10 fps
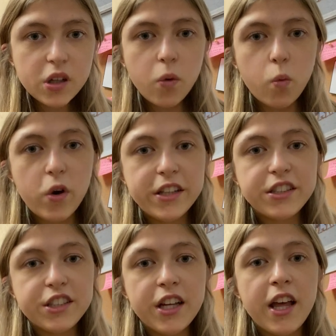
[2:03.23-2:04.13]

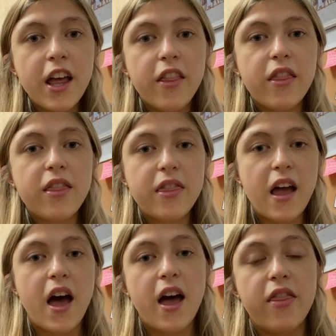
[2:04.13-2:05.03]
once
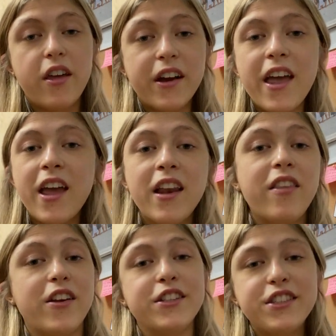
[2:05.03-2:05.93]
they're
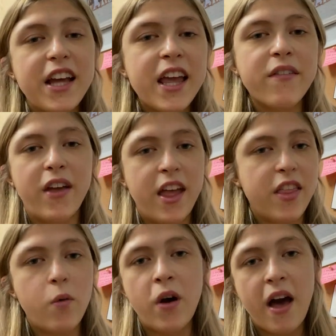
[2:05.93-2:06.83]
in, they're safe,
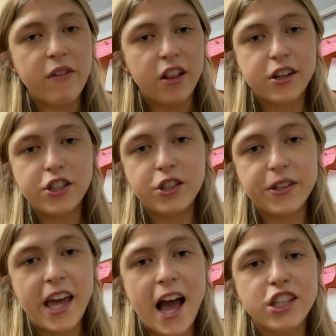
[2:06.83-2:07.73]
and they won't have an allergic
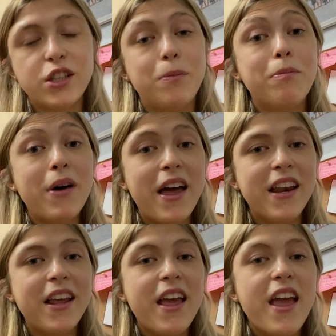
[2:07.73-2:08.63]
reaction.
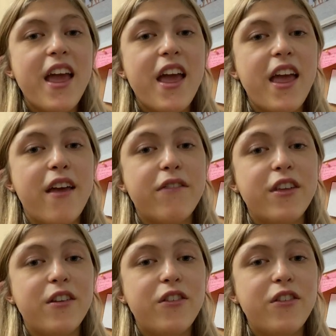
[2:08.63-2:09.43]
But if